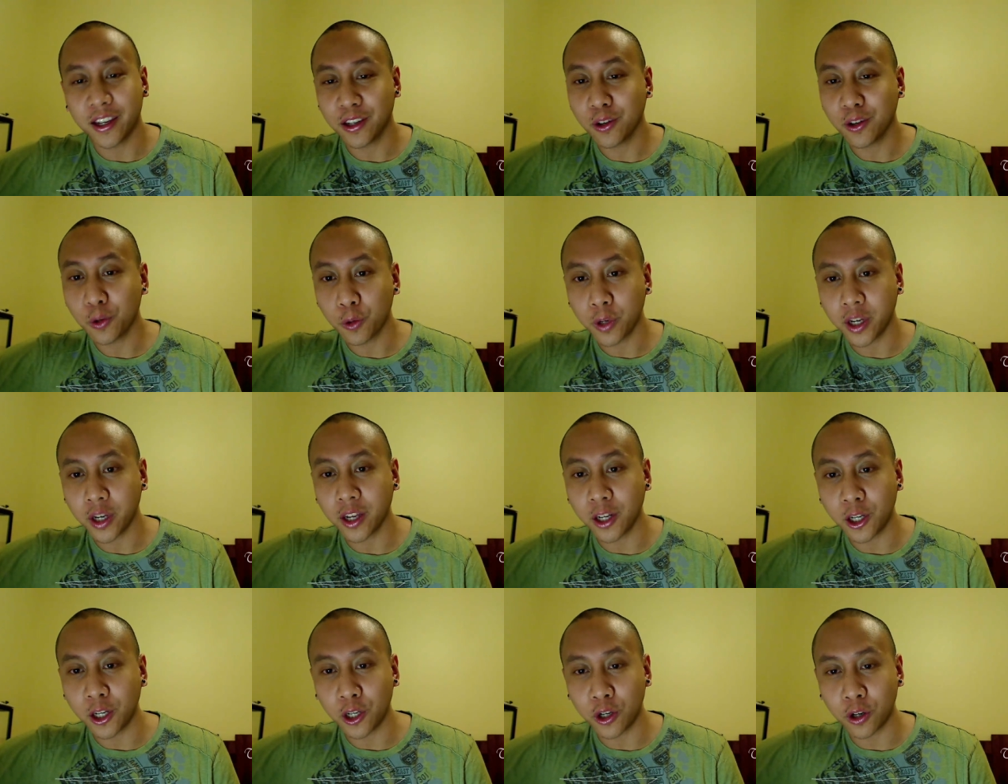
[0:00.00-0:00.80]
it
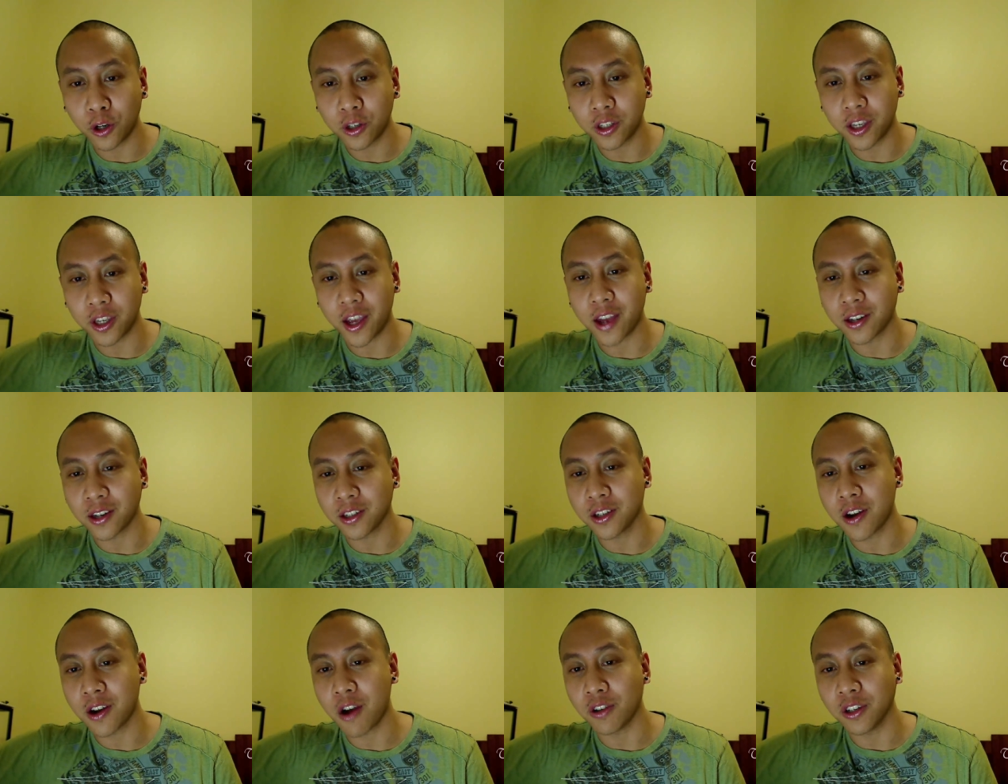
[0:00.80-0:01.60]
will look in
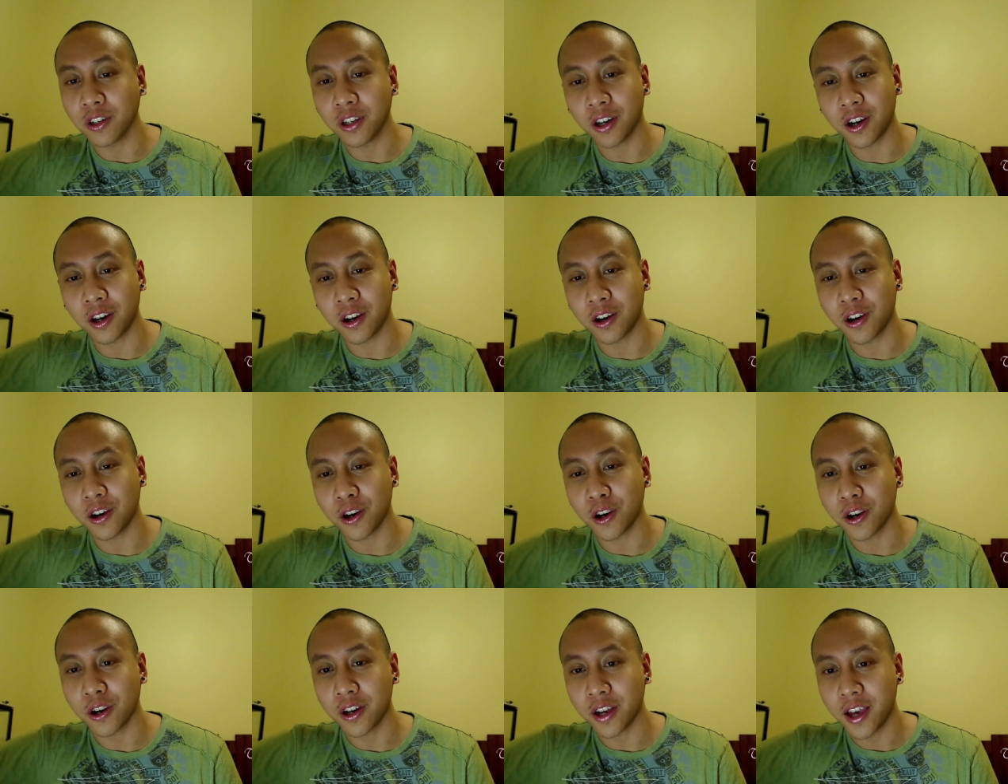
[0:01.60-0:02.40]
her
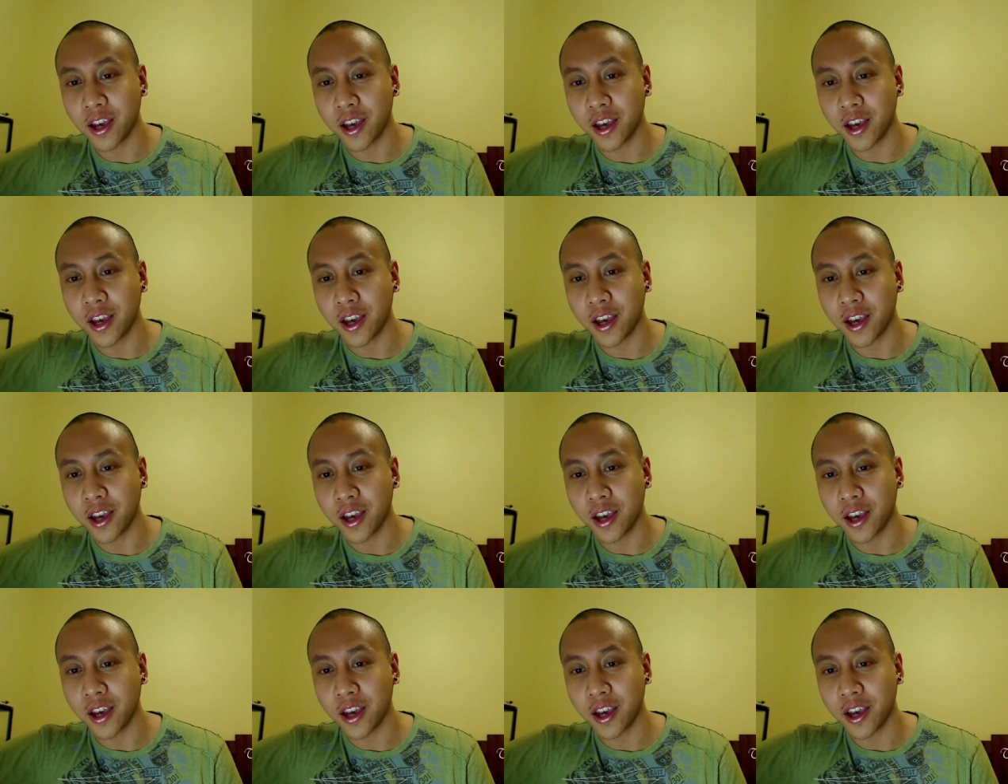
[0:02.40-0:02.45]
heart